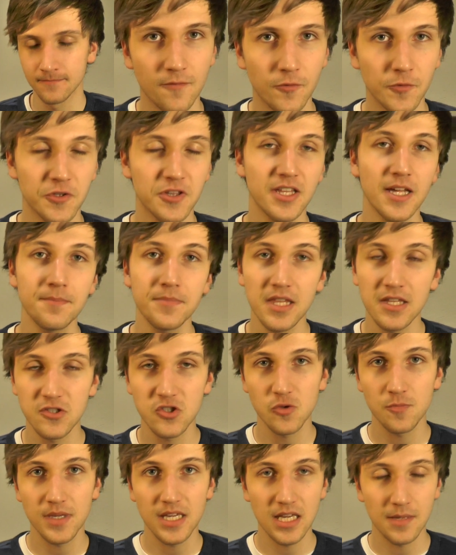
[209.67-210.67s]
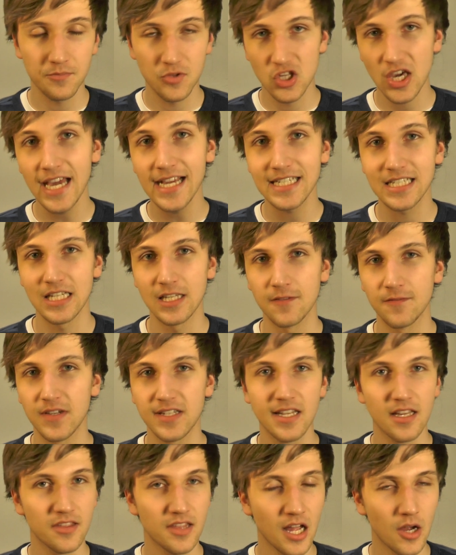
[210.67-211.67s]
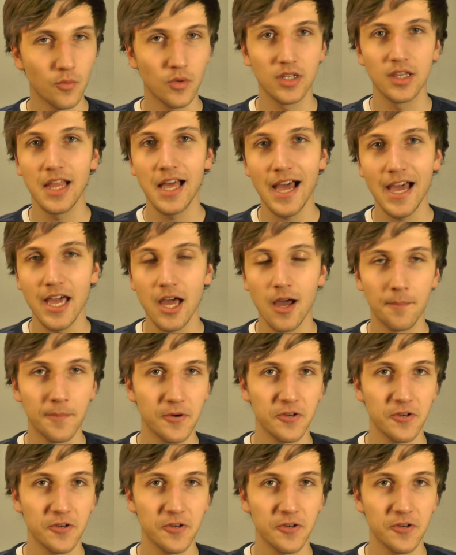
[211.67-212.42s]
For something to be objective, it does not rely on